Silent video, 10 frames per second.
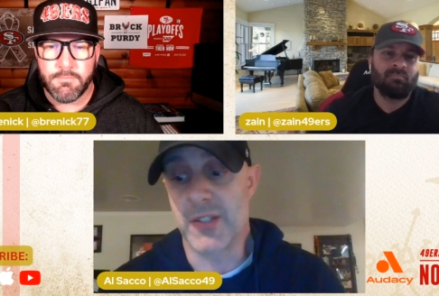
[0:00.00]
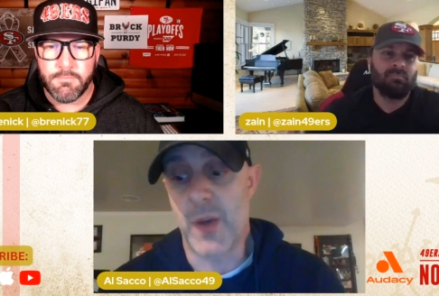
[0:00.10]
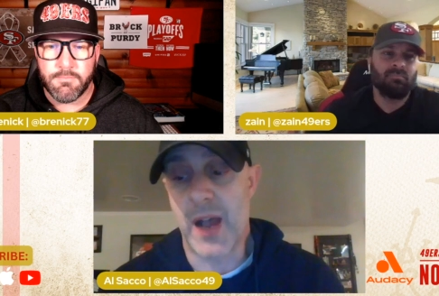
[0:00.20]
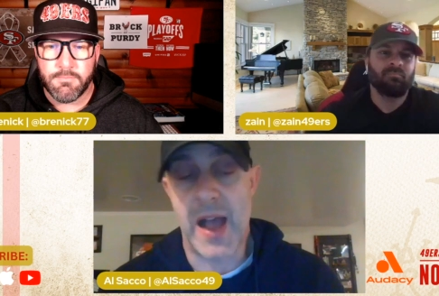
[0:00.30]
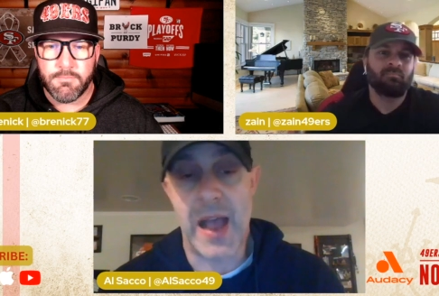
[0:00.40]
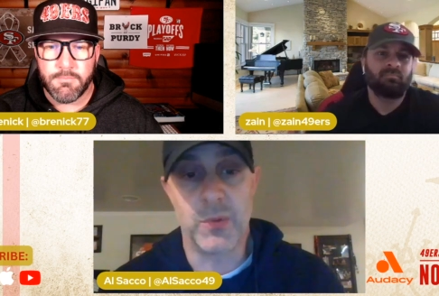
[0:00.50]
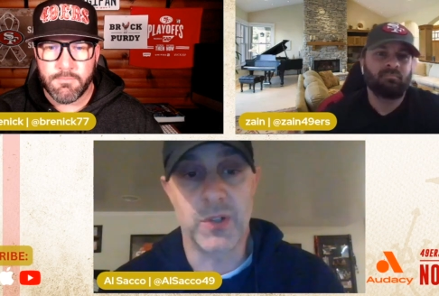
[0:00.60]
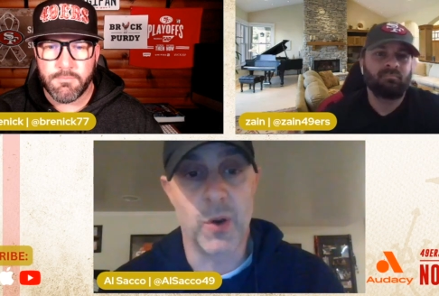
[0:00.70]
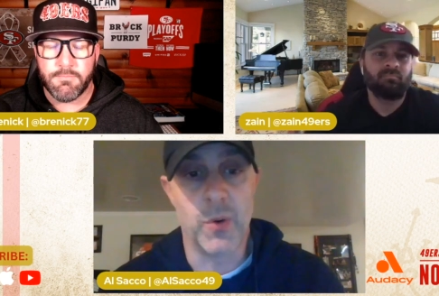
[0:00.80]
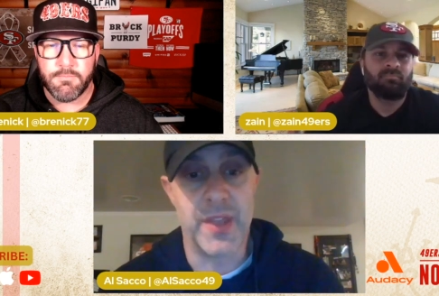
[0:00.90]
Speaker 1: So I, I
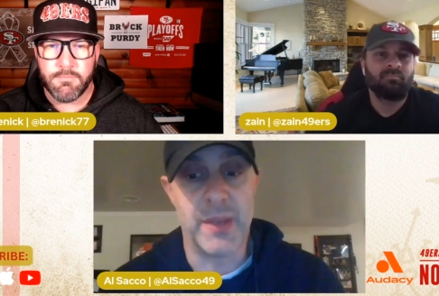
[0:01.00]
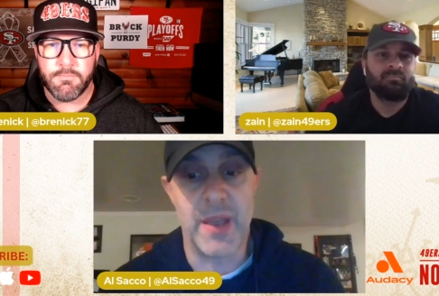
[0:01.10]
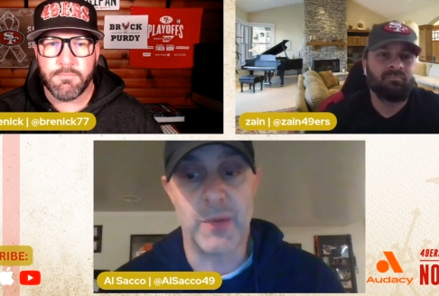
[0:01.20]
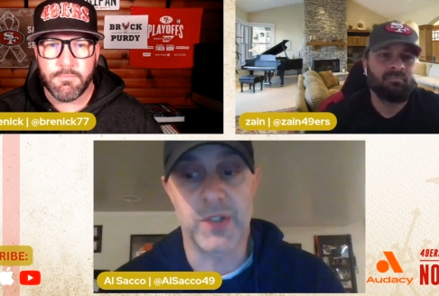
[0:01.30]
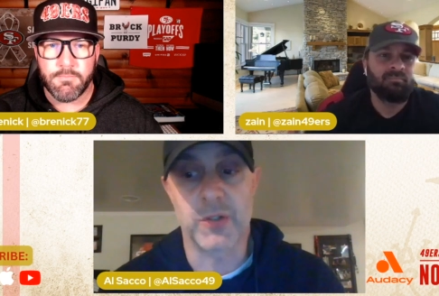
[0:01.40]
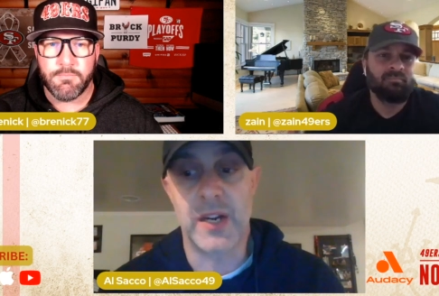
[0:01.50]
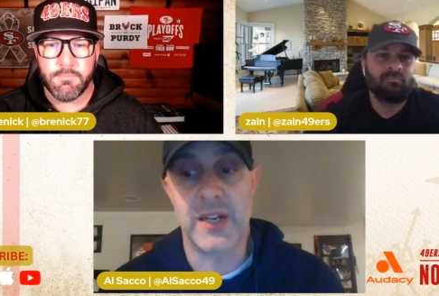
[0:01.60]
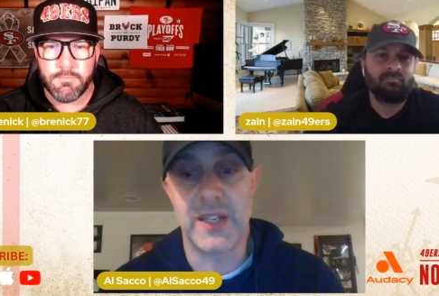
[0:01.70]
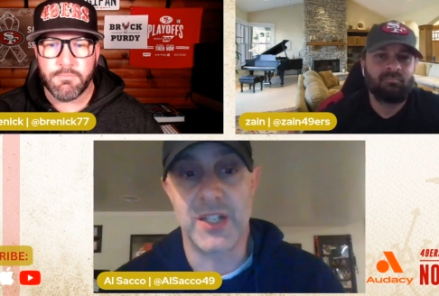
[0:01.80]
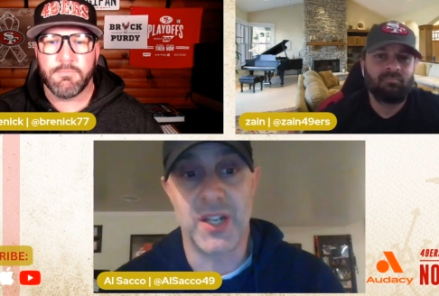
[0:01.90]
would go with him. That was a
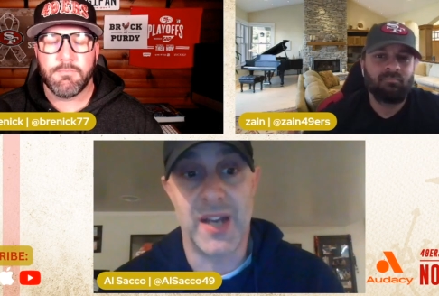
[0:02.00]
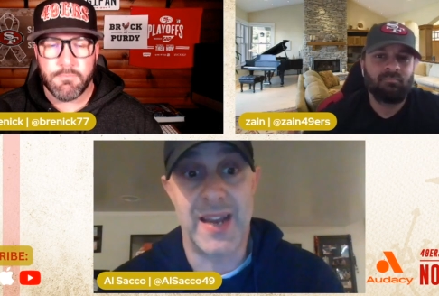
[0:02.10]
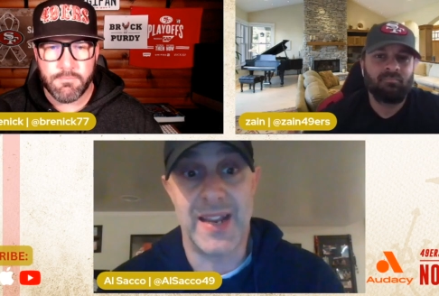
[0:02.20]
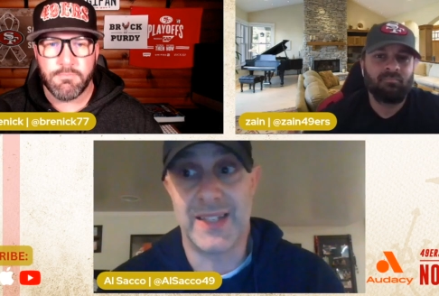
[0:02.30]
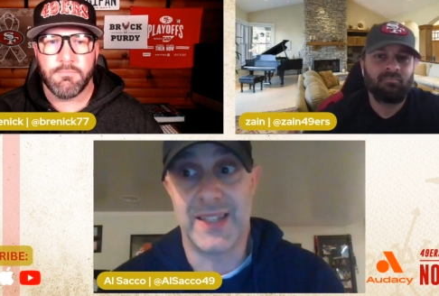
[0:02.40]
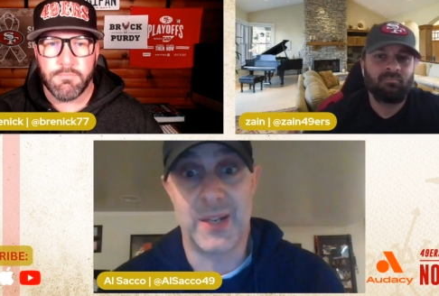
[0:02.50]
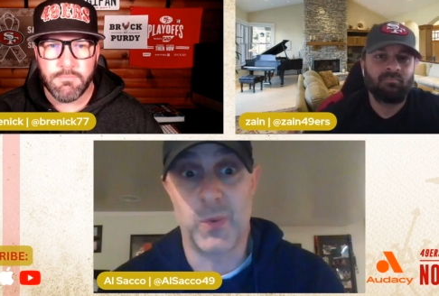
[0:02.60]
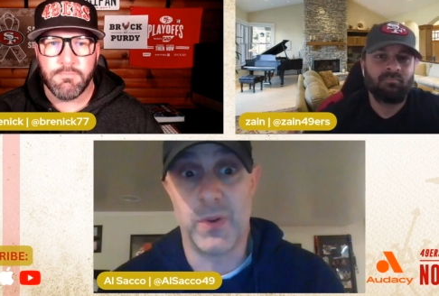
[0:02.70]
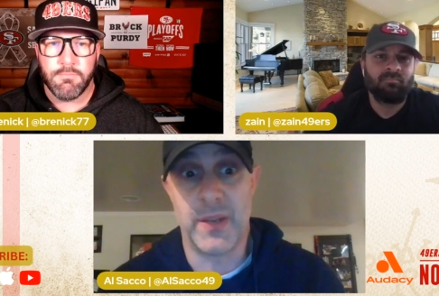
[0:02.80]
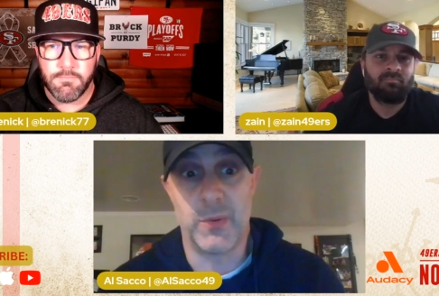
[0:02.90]
great addition. I'd hate to think
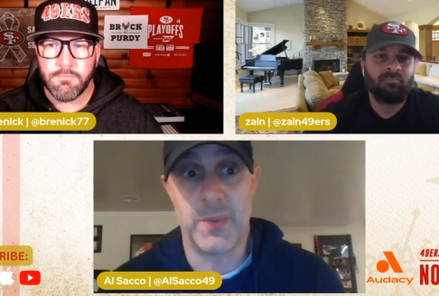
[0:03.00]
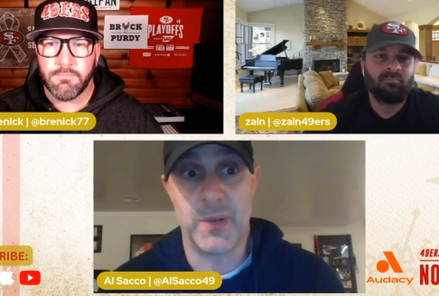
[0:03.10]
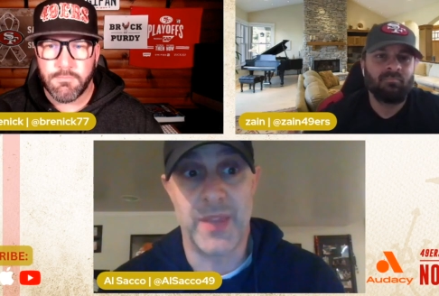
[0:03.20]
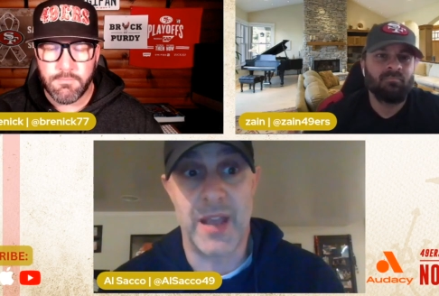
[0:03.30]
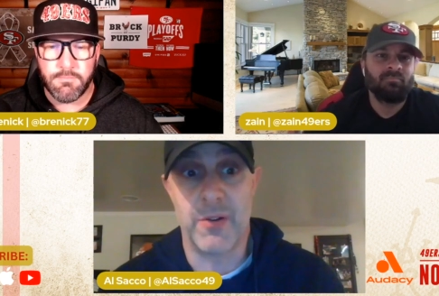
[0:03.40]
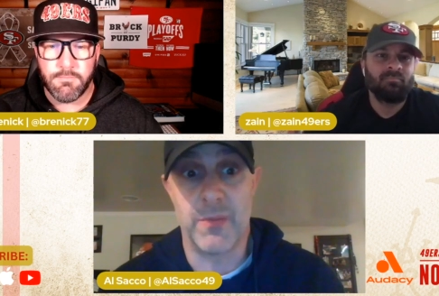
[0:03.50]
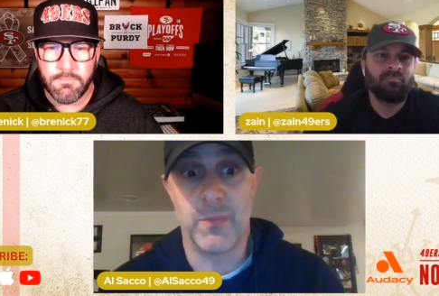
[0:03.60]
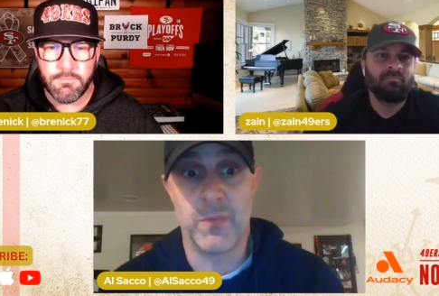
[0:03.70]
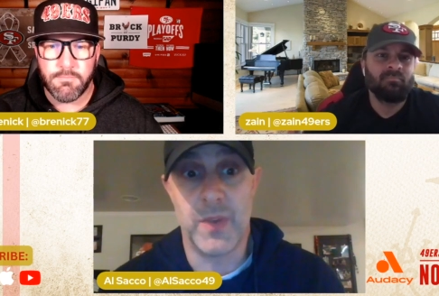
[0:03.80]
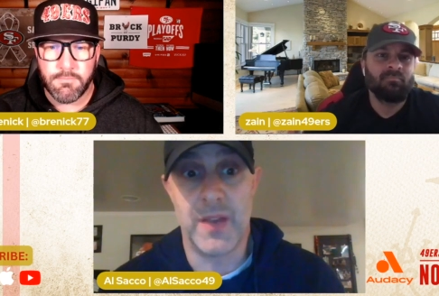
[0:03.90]
where they would be without
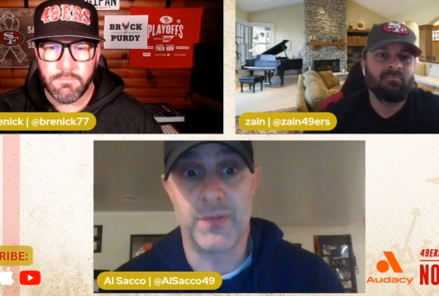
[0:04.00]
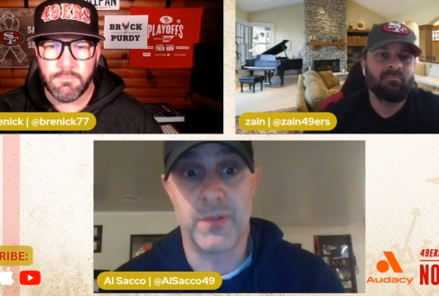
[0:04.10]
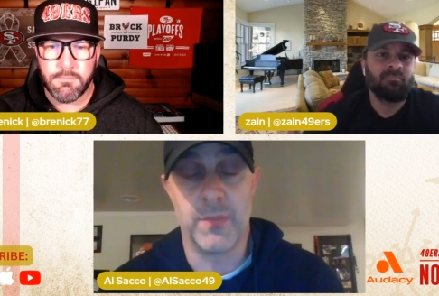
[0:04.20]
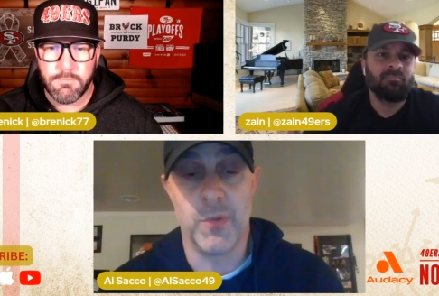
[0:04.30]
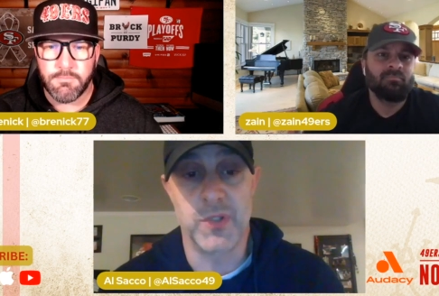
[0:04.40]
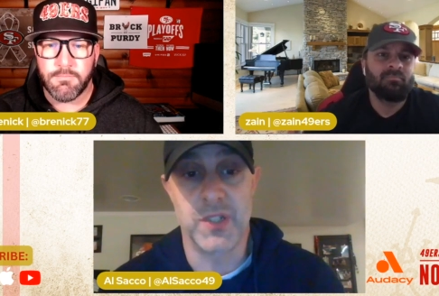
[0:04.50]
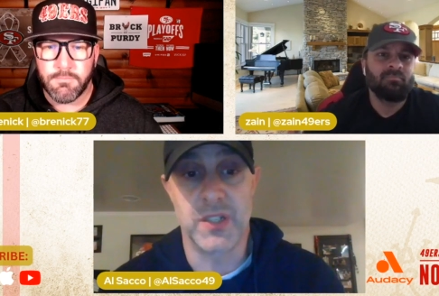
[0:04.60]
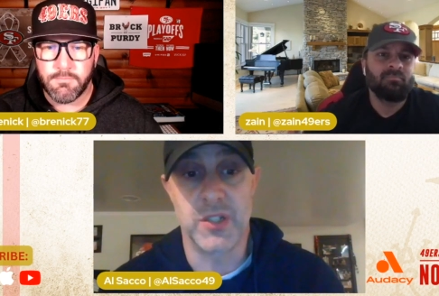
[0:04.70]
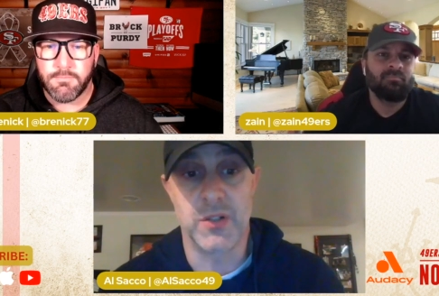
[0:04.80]
him after Moseley's